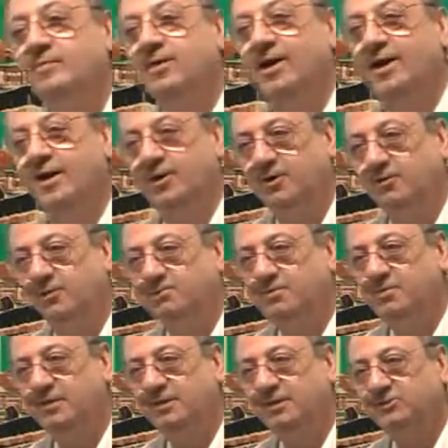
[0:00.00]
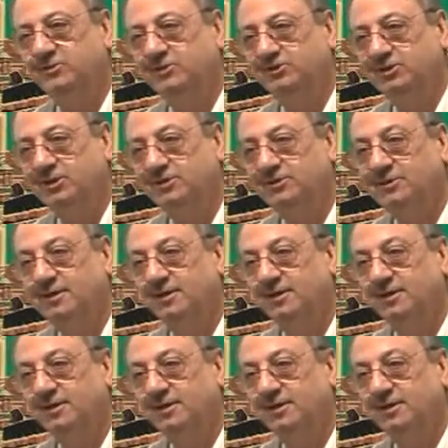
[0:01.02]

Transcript: Are you with me, brothers and sisters?